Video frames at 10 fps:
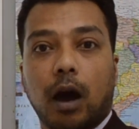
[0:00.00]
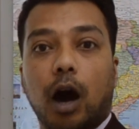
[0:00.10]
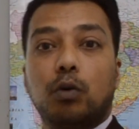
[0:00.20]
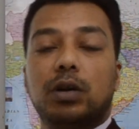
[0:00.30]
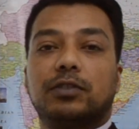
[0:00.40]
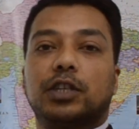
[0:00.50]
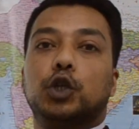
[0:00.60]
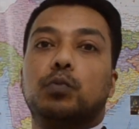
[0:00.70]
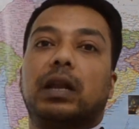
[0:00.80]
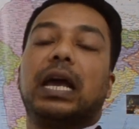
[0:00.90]
how does a
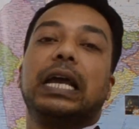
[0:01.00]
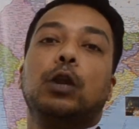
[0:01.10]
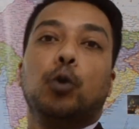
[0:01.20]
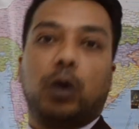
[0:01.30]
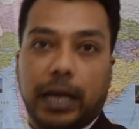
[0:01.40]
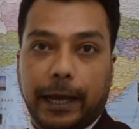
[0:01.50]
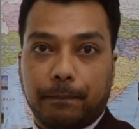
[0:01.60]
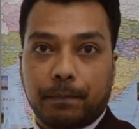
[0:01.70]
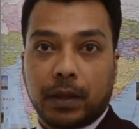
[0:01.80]
human eye look like.